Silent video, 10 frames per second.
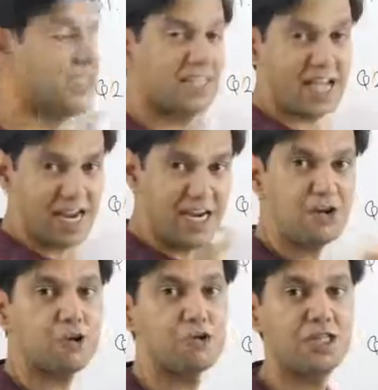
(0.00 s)

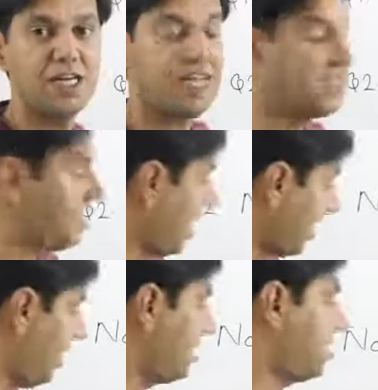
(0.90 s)
second question
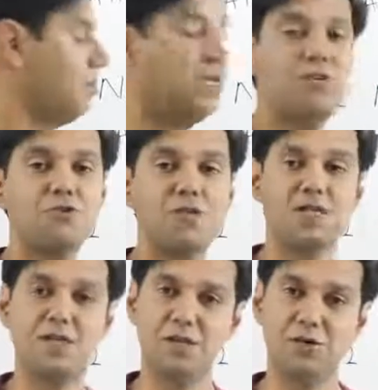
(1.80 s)
exactly similar to
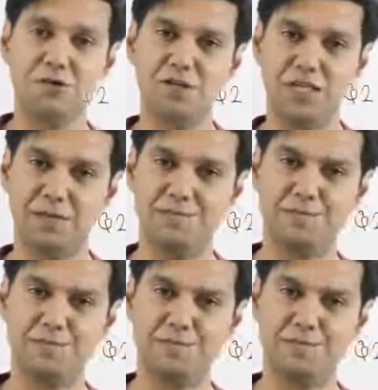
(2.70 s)
the third question?